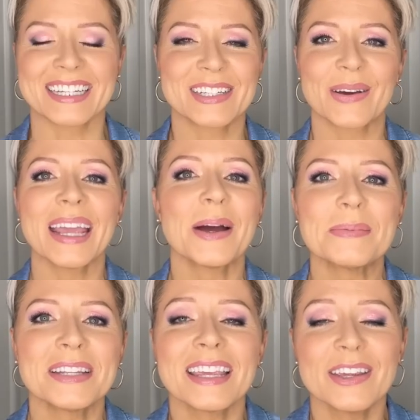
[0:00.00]
So I hope
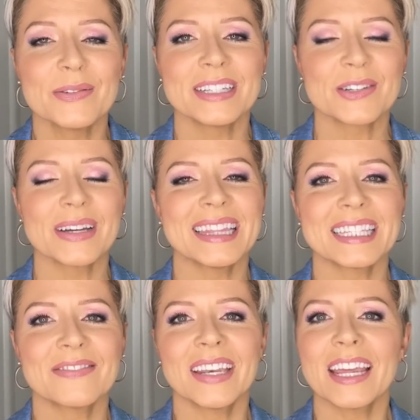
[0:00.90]
you enjoyed
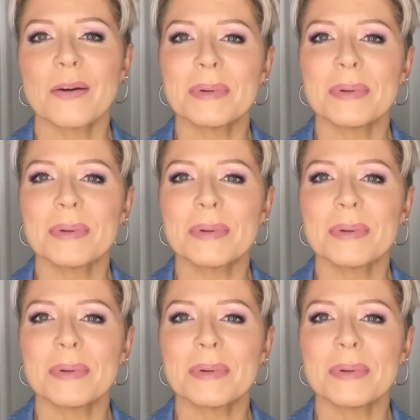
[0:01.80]
this video.